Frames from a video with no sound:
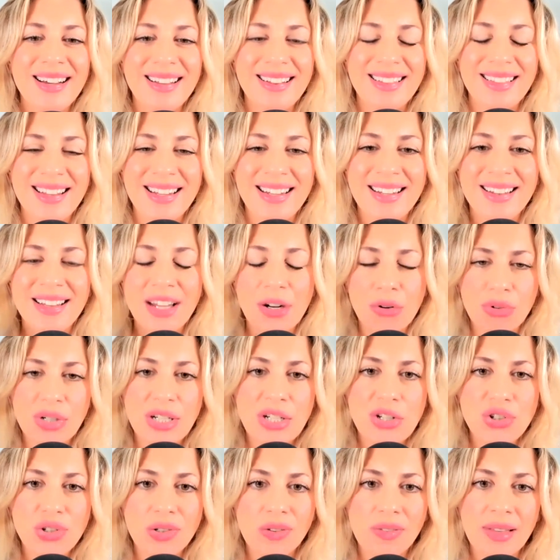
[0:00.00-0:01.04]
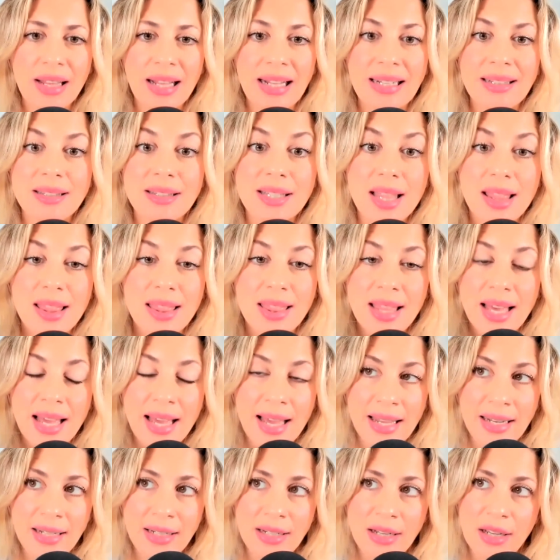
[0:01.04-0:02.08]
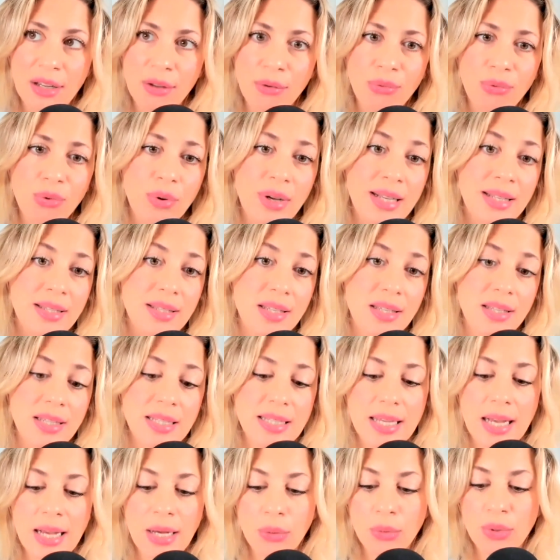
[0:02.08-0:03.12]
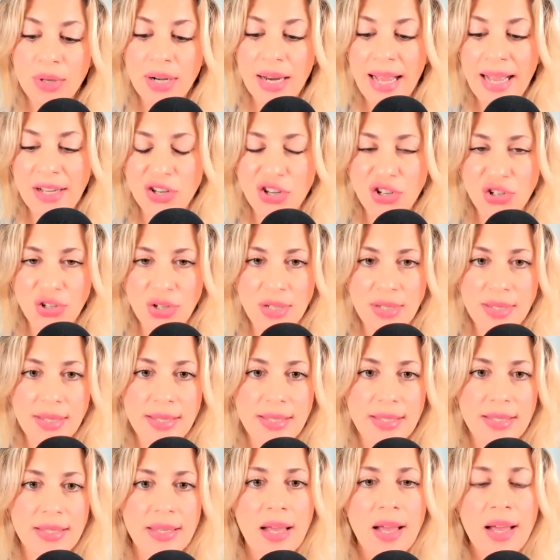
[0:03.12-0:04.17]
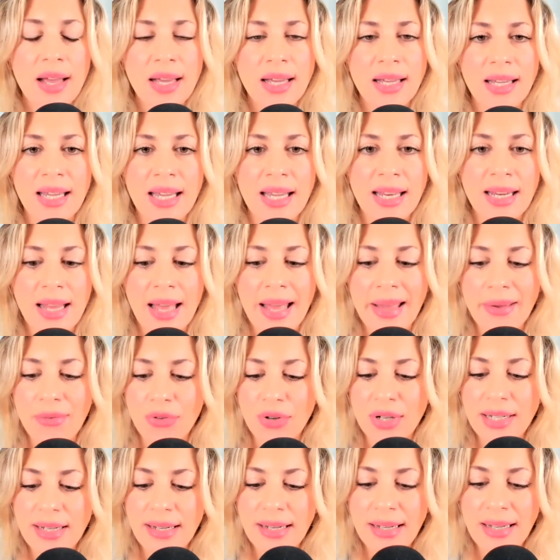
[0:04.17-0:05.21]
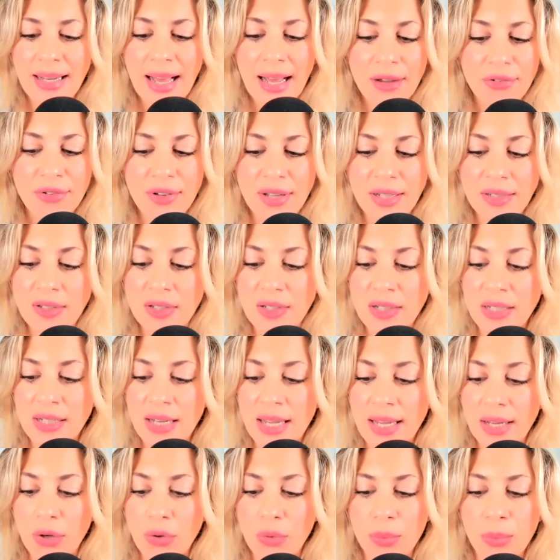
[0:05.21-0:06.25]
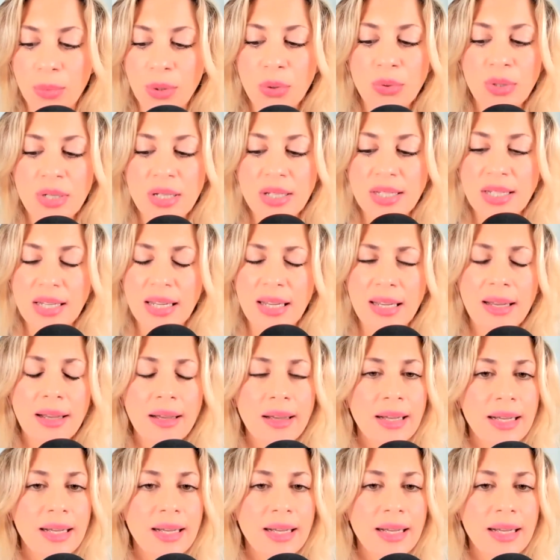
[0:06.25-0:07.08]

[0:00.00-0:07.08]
the narration that then influences our actions in everyday life and in a community.